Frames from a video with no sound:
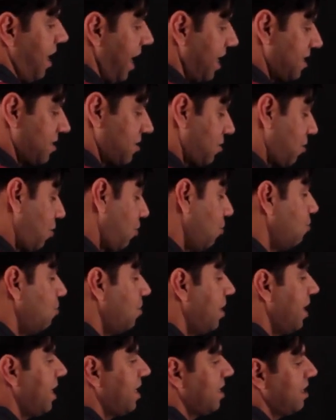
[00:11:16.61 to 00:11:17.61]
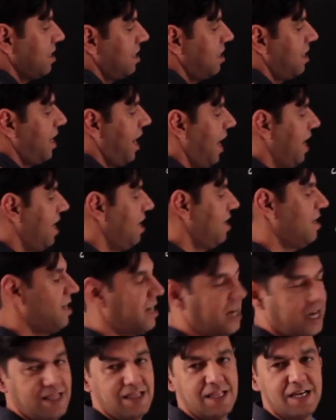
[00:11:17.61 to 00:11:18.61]
Excluding the
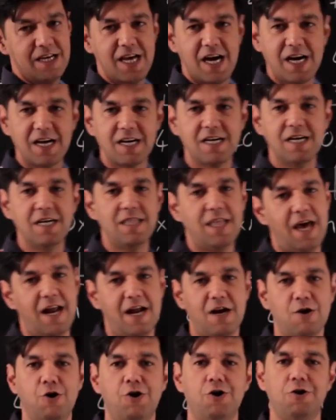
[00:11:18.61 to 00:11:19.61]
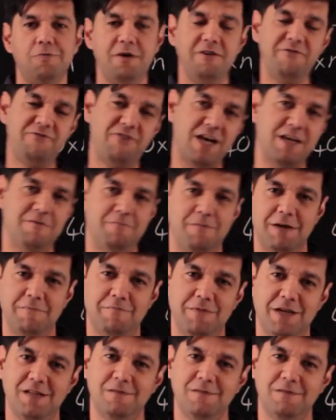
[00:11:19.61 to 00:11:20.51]
elder and the younger, there are going to be 5 people.